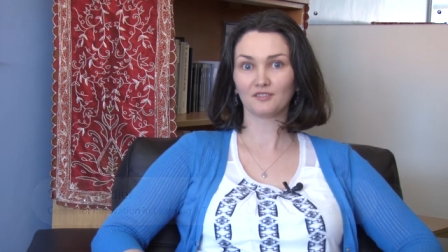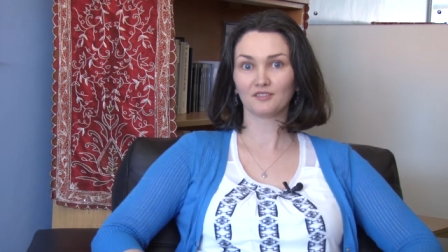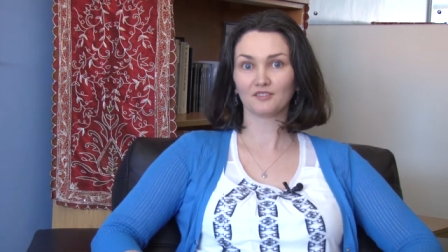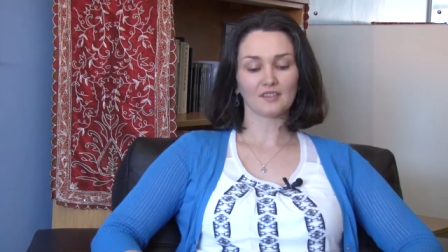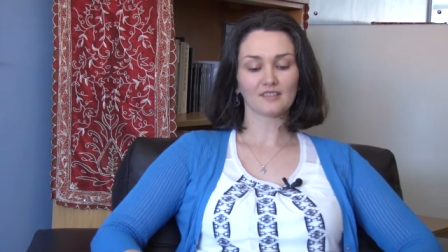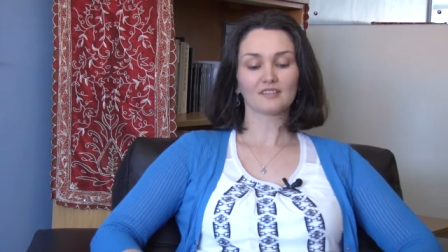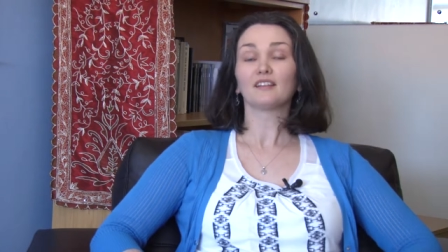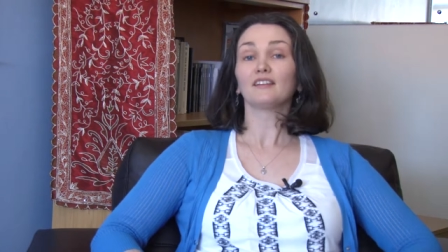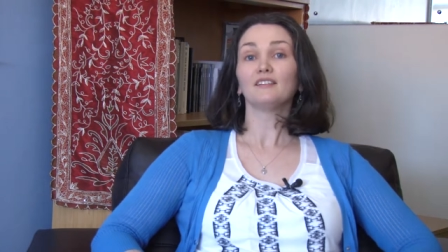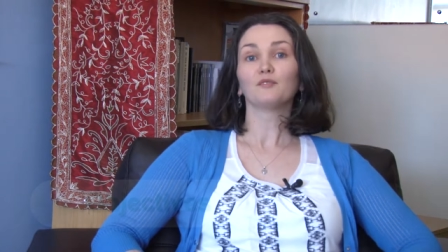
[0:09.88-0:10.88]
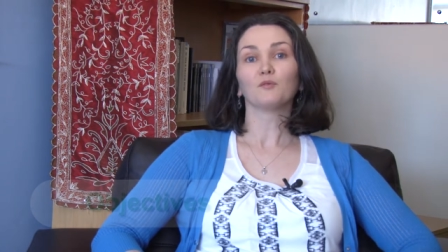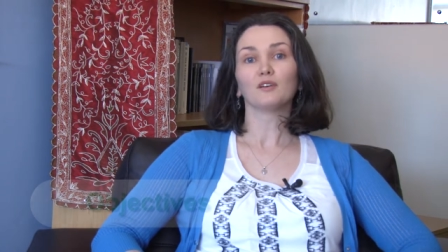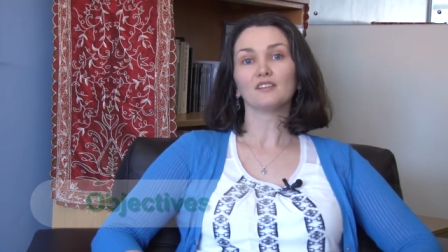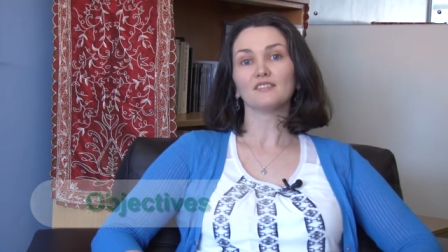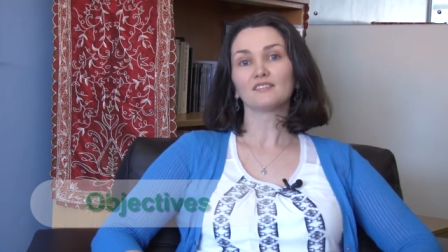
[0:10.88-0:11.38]
Mm-hmm. This study
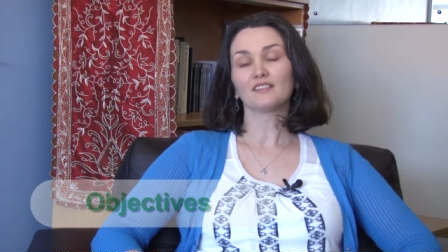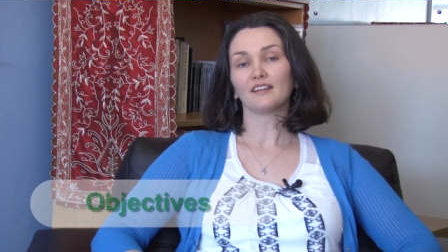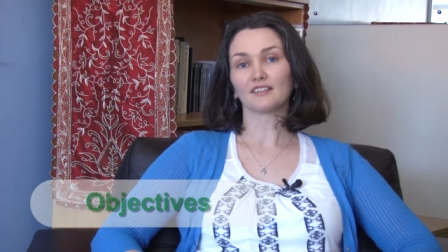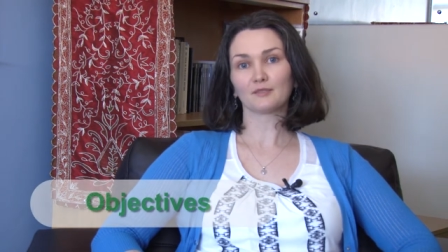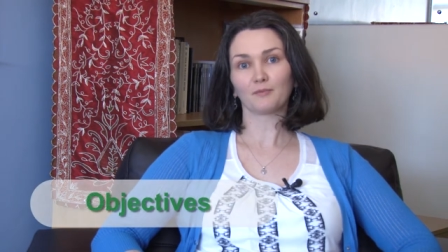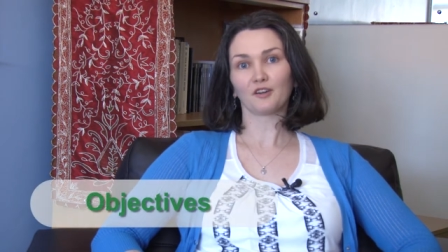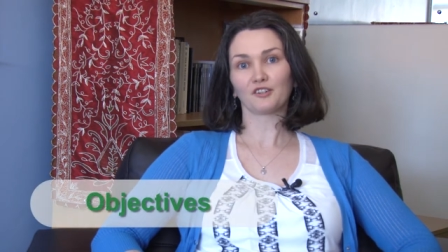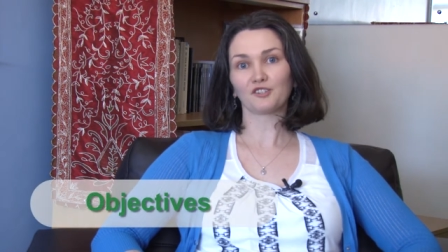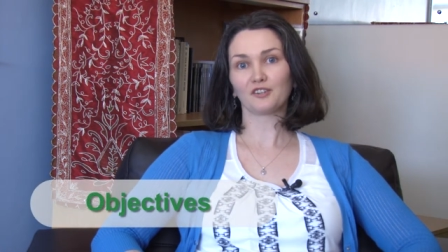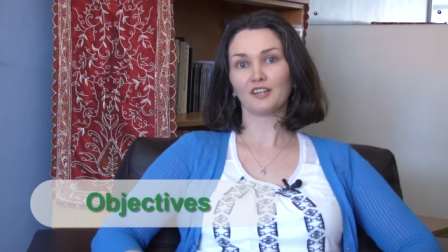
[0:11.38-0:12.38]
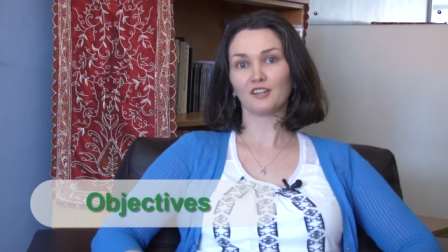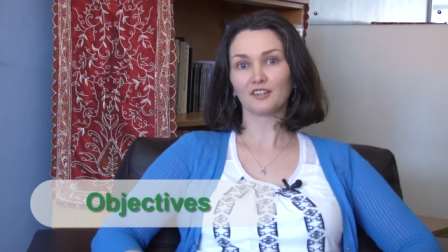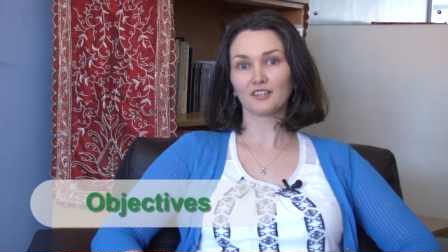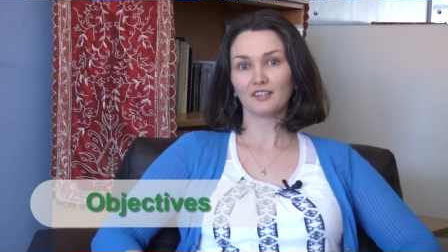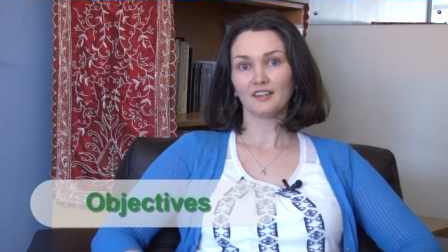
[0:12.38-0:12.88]
was an exploratory
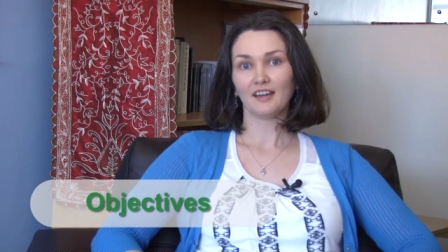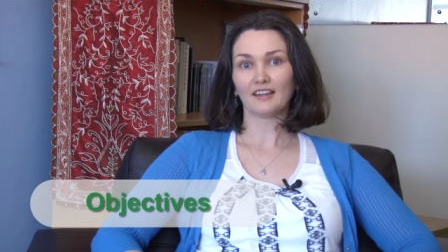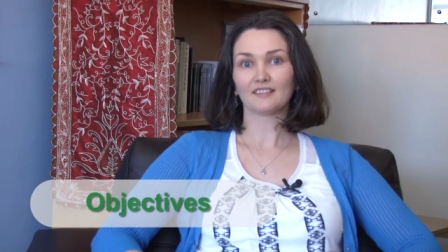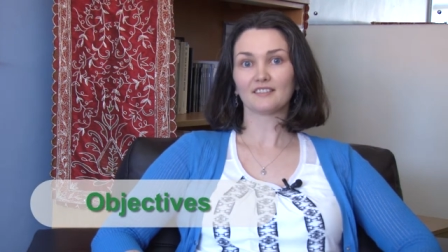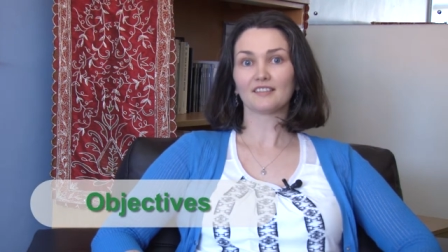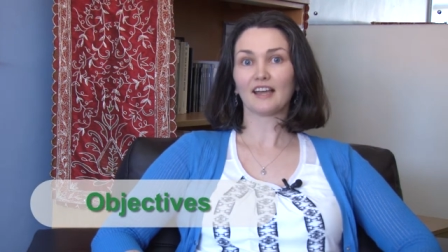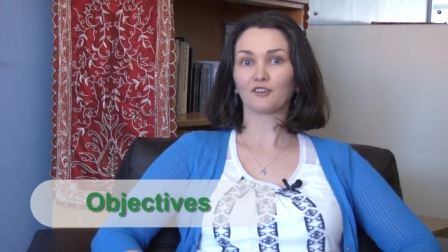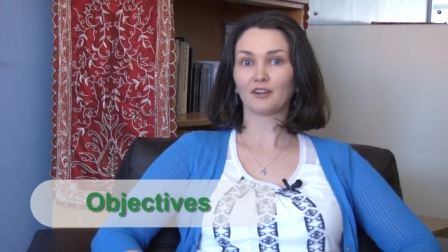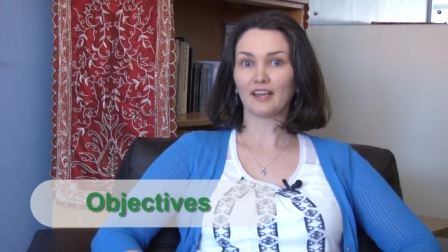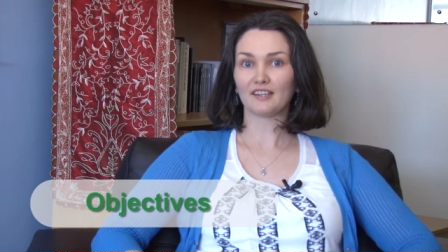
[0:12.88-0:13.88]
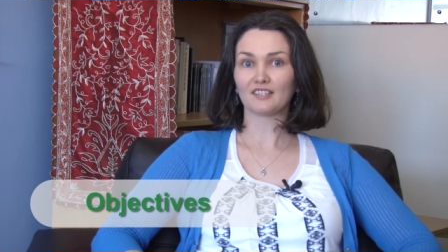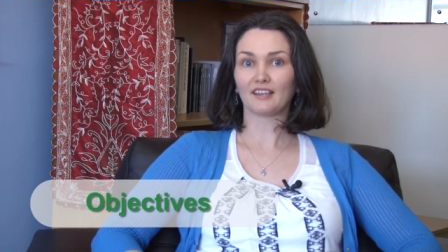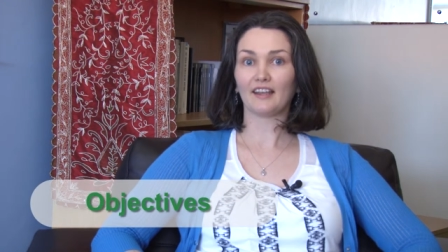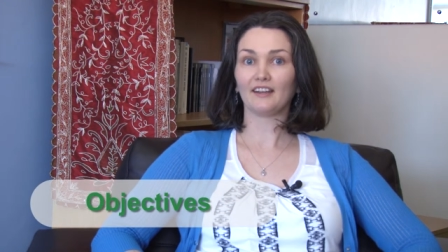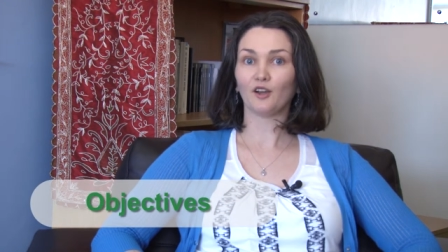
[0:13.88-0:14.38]
look at
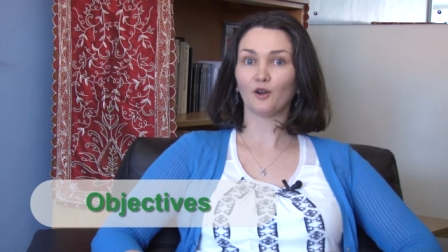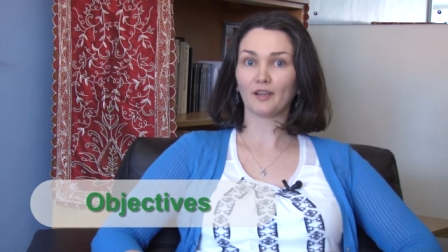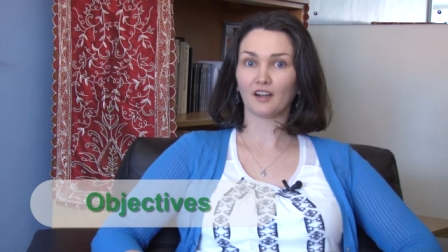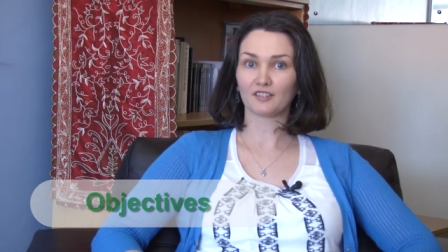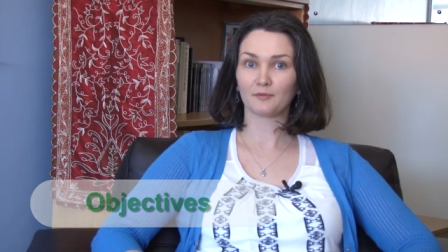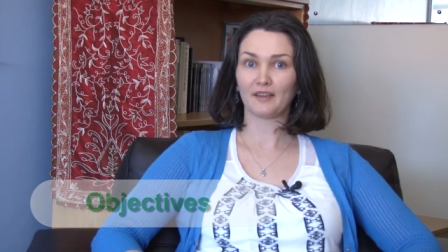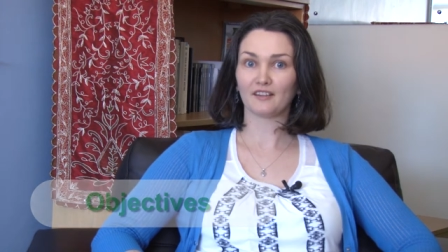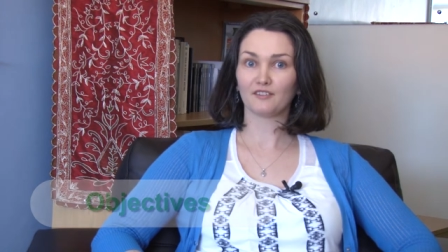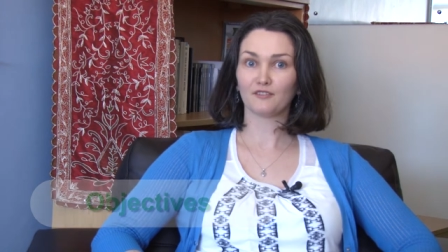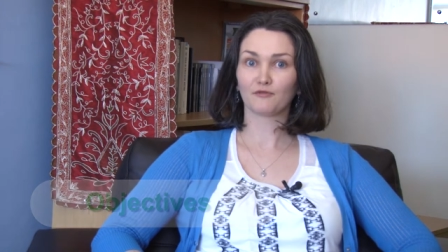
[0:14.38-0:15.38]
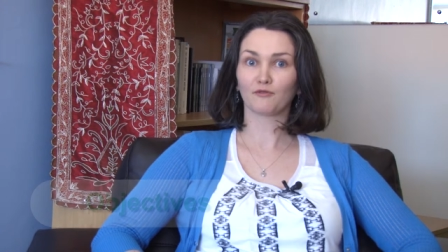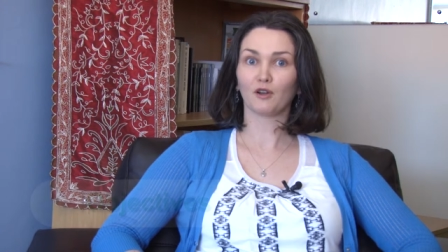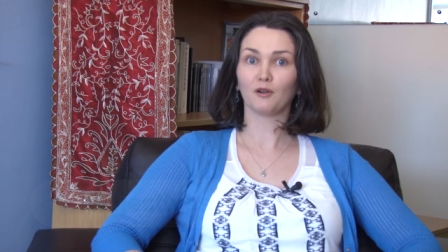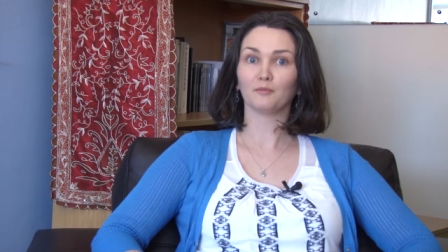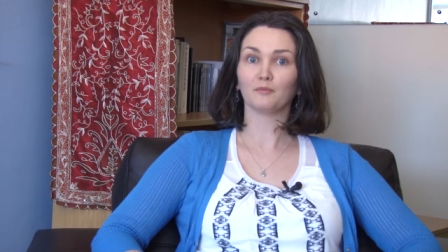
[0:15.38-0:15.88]
disaggregating any OER spend
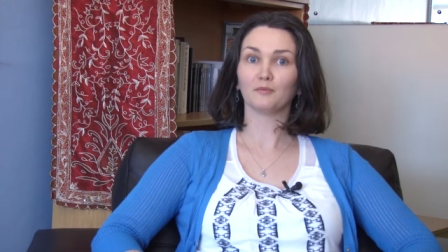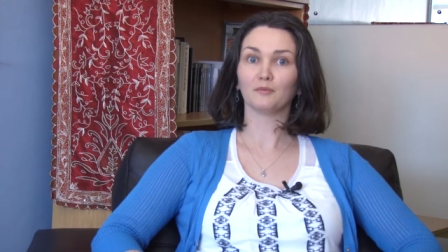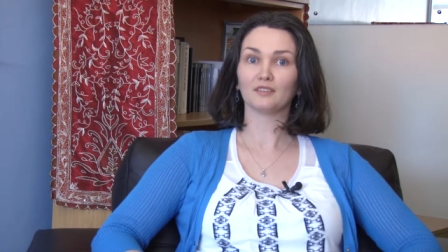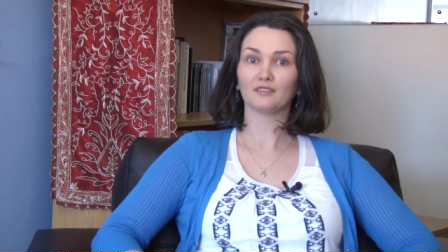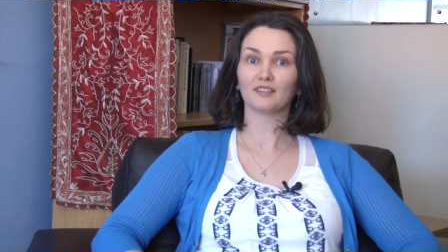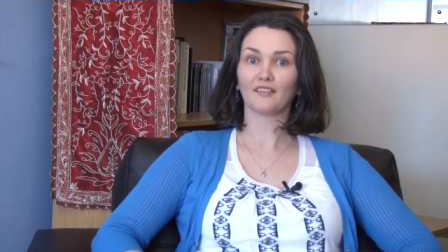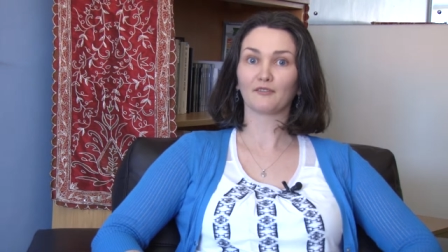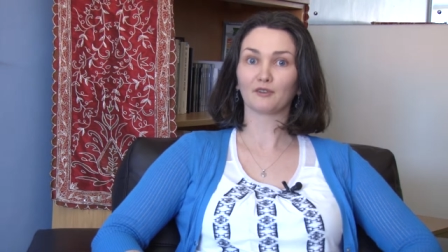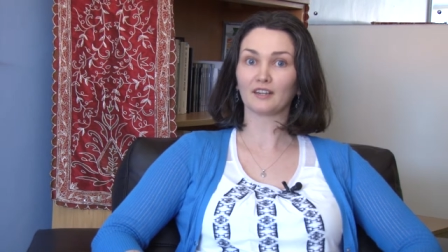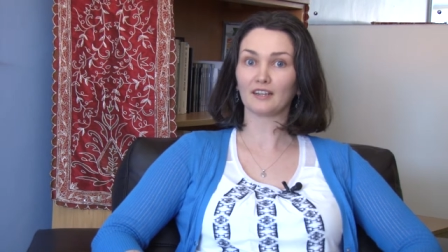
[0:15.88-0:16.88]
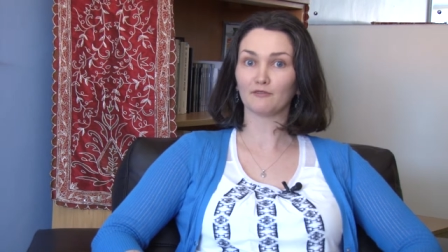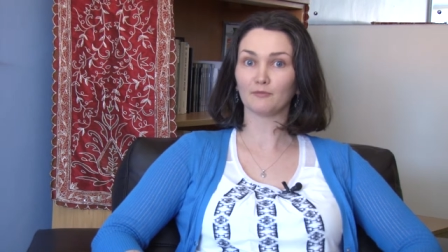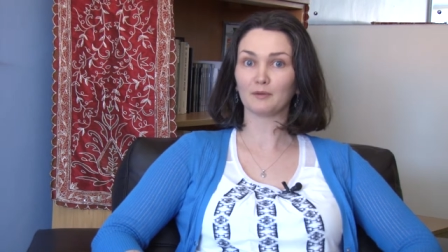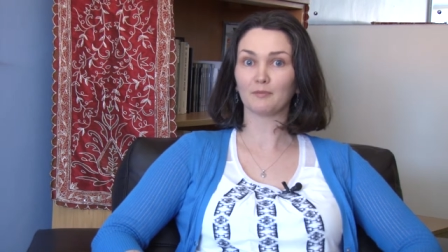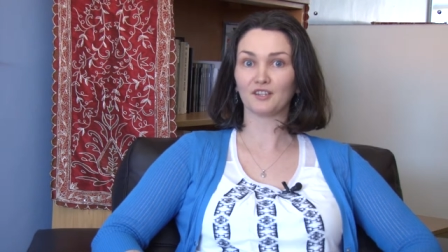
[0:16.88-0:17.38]
from uh, South African
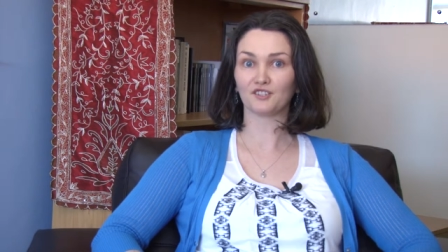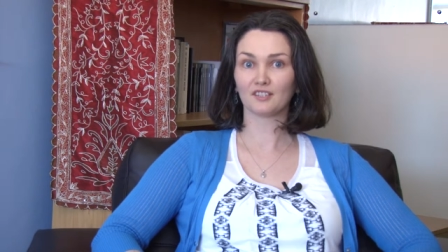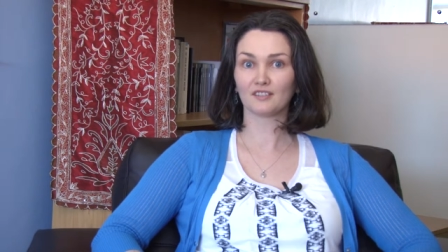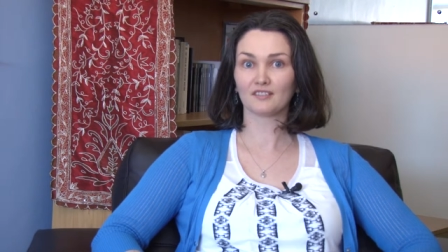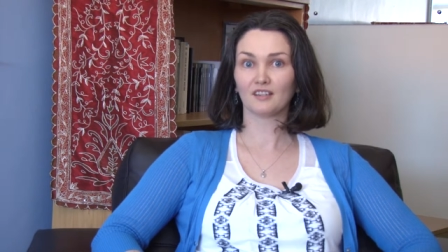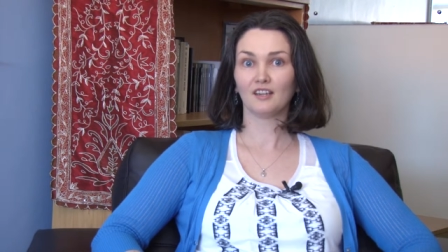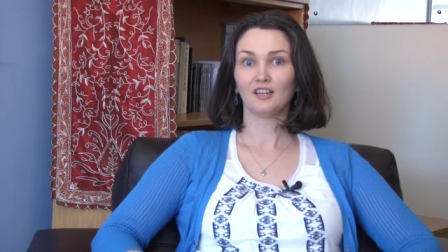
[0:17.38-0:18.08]
government budgets,